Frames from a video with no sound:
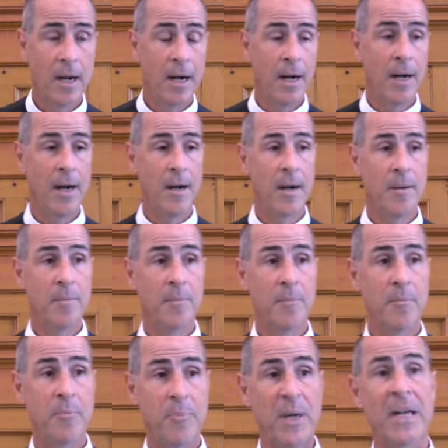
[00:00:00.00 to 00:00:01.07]

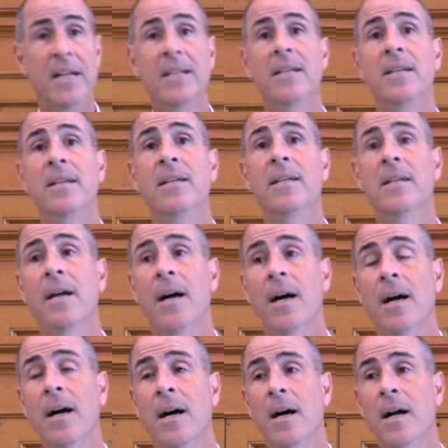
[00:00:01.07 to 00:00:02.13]
But
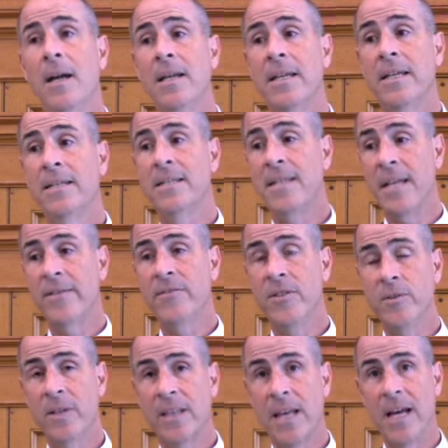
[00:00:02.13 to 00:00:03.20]
instead of
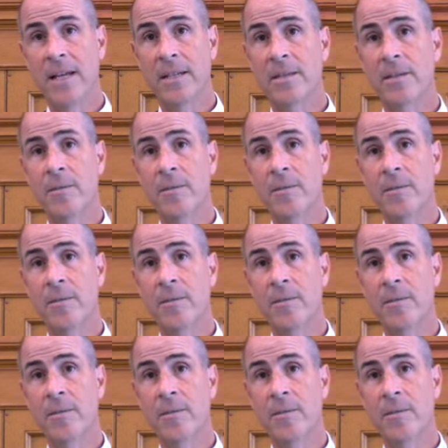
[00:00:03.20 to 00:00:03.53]
doing that,